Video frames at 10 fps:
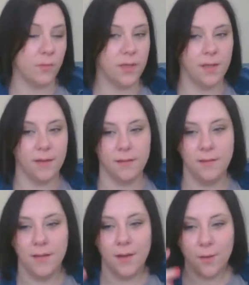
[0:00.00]
We
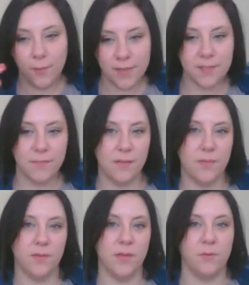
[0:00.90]
had resume
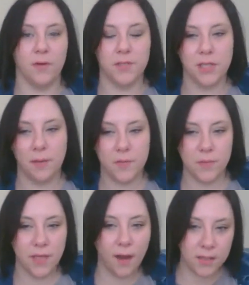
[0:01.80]
building workshops.
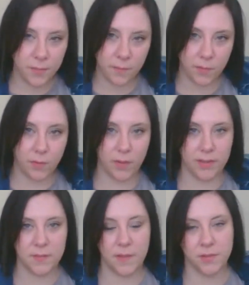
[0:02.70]
We talked to people who
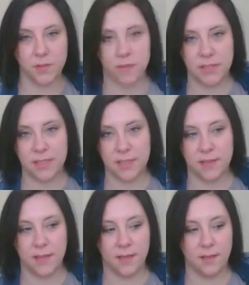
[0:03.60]
had
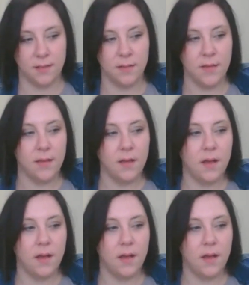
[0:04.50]
specialty in